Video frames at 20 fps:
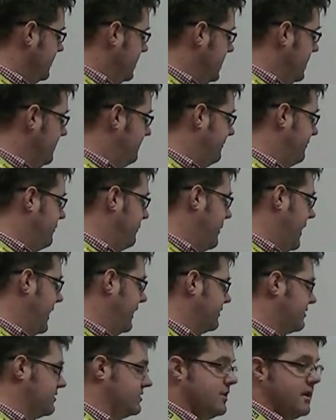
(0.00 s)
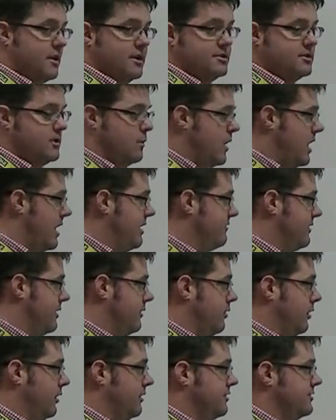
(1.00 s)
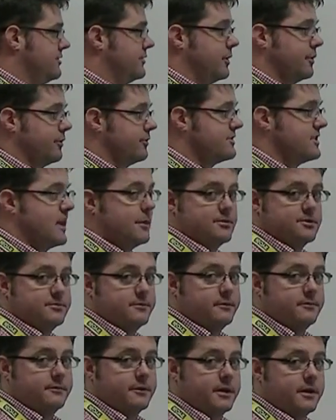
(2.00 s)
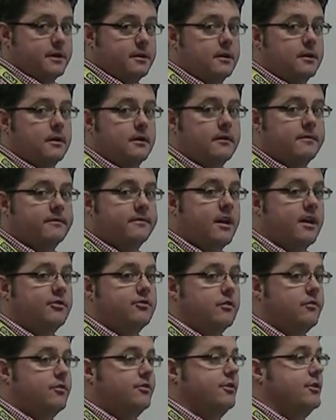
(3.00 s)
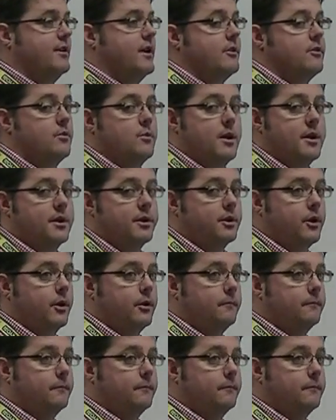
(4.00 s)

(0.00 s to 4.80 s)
if the bank decided to waive their $900 establishment fee. That's obviously now the way to go.